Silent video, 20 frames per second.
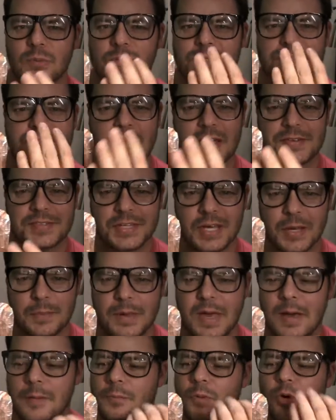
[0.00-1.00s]
will start to
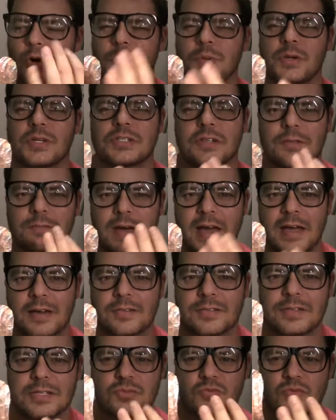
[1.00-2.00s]
come out more because I've
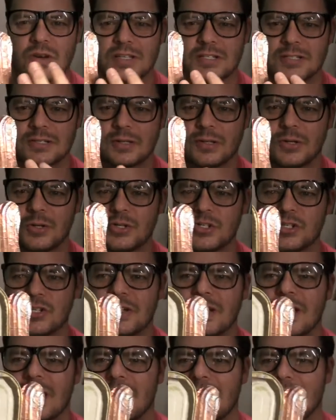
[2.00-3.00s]
added this rust
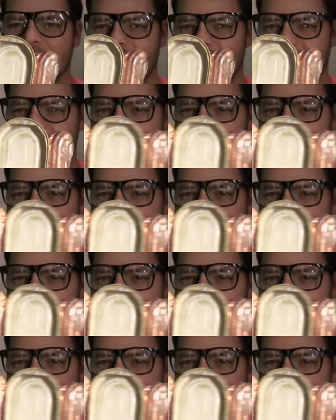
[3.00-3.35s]
solution so